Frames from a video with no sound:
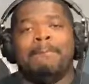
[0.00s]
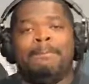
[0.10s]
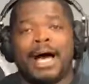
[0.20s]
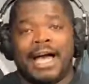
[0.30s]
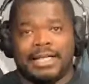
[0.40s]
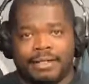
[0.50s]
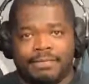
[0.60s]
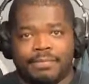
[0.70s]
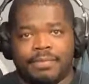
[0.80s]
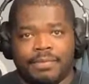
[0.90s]

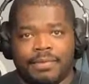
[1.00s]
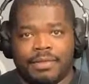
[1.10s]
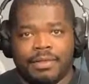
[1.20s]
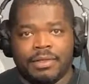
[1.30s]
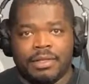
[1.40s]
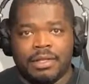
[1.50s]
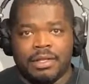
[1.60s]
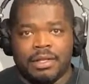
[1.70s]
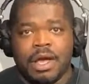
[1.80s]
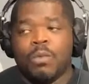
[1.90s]
but
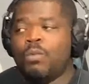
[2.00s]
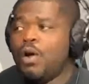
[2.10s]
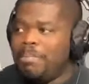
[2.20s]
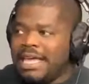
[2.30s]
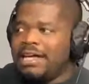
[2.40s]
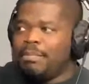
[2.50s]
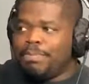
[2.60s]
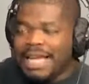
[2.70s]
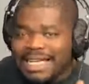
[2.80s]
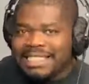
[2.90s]
we'll be
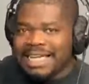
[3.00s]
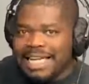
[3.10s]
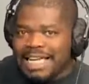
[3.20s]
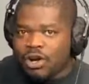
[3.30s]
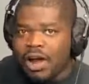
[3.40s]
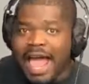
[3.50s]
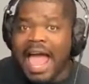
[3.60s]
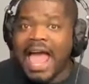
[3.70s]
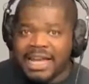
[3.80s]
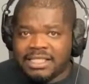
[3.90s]
complacent in our
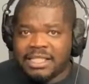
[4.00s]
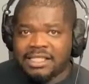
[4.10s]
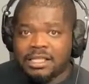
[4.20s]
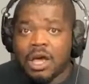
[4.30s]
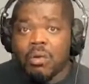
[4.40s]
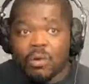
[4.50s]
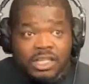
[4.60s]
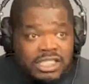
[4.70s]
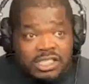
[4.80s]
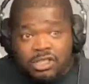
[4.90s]
actions.
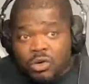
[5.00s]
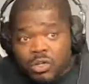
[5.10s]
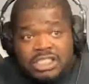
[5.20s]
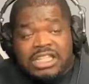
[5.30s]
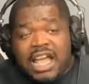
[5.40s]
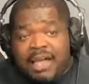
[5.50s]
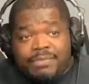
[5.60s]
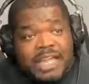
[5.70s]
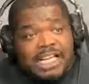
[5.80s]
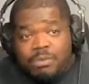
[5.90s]
We'll just do the same
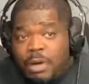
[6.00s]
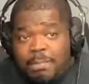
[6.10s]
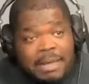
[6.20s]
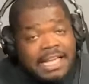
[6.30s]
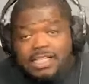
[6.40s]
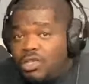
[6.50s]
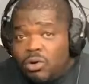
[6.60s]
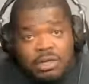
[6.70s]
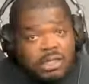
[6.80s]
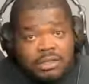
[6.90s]
things we've been
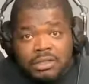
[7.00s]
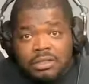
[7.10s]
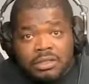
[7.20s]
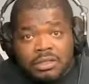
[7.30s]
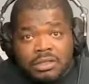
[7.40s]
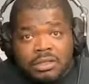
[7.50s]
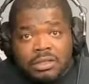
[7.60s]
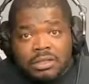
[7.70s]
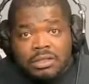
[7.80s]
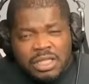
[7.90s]
doing,
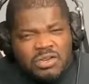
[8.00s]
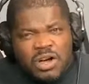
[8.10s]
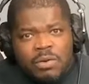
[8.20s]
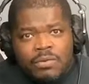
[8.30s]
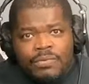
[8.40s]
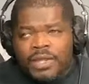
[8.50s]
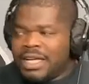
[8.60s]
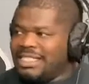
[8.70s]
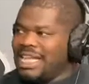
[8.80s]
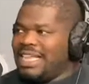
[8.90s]
you know?
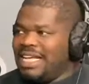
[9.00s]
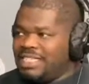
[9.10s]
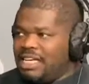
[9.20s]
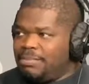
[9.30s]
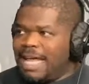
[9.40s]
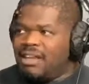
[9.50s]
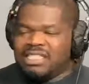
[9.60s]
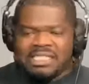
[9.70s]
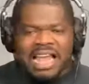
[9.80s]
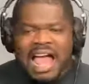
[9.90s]
Because I think deep down
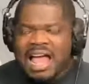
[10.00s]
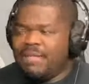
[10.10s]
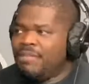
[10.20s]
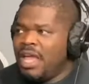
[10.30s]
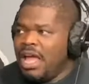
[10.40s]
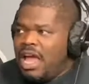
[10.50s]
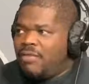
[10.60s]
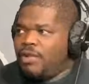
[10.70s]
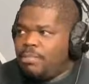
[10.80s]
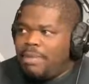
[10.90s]
inside,
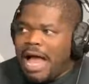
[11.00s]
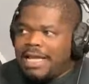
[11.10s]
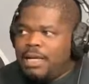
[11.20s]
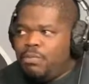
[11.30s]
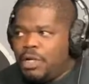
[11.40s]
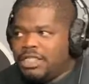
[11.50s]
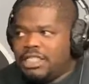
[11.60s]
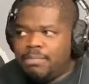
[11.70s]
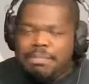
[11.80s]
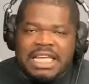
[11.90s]
everybody wants
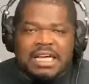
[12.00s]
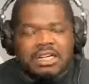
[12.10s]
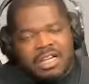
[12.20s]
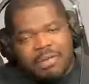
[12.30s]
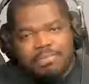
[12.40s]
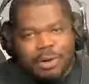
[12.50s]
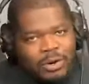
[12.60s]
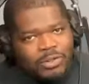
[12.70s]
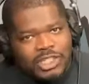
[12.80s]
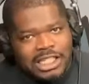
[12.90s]
to be a good
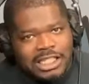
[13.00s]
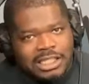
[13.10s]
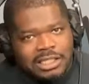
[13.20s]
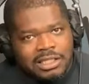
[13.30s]
person.